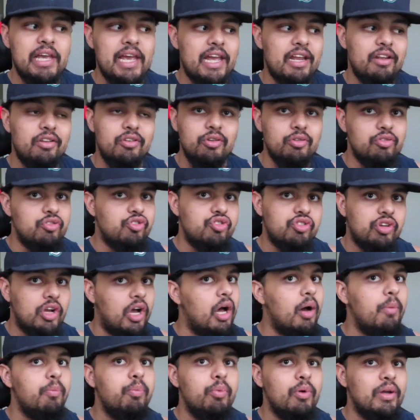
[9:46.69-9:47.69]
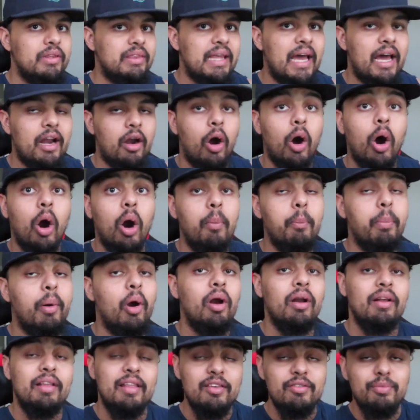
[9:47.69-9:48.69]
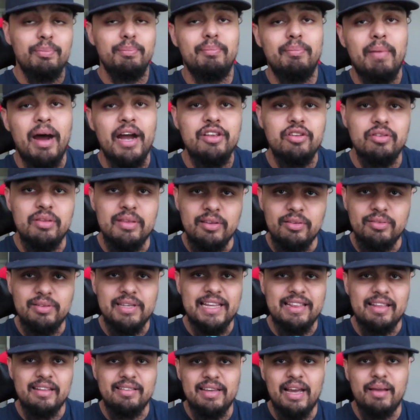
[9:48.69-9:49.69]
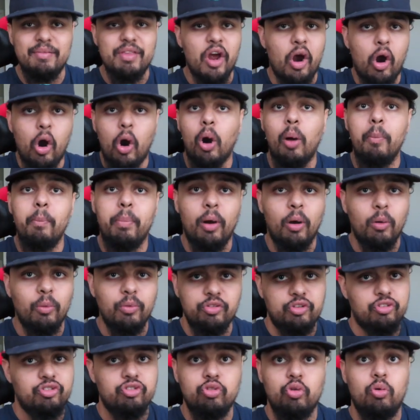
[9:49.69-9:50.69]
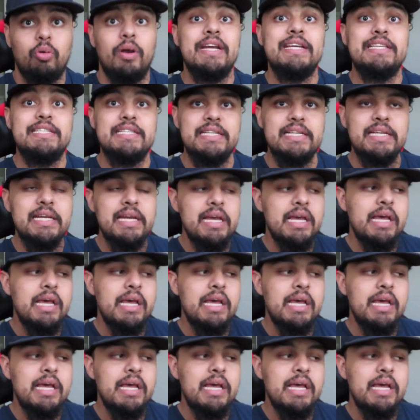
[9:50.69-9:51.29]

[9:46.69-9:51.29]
And dude, Chubb with that armbar, and this, mind you, this was at the time that armbar was just crazy.